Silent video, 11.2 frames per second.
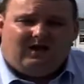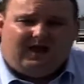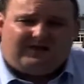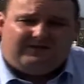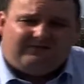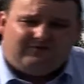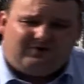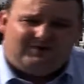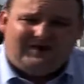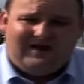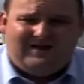at the
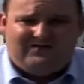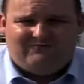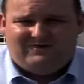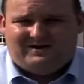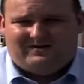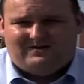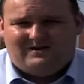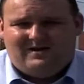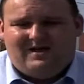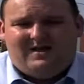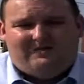front and the rear.
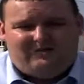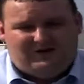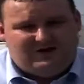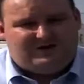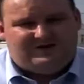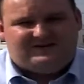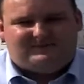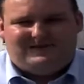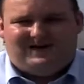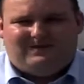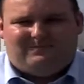Failure to
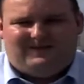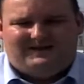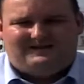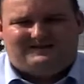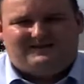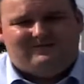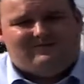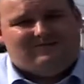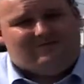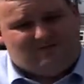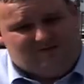display L plates
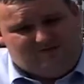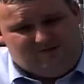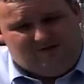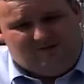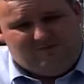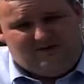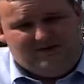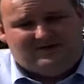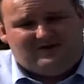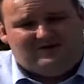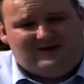
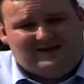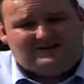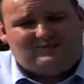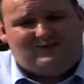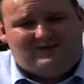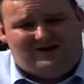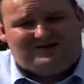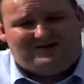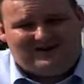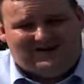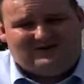means that your test will not
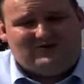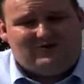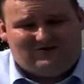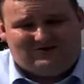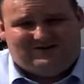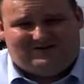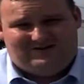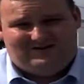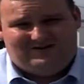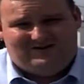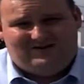get conducted.
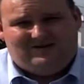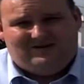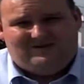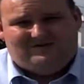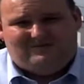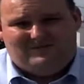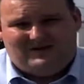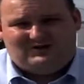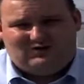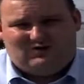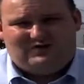So
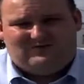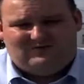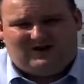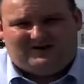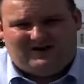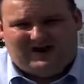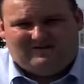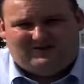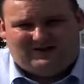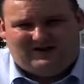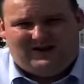make sure you've got
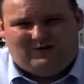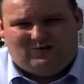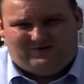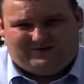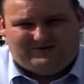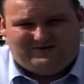everything in order.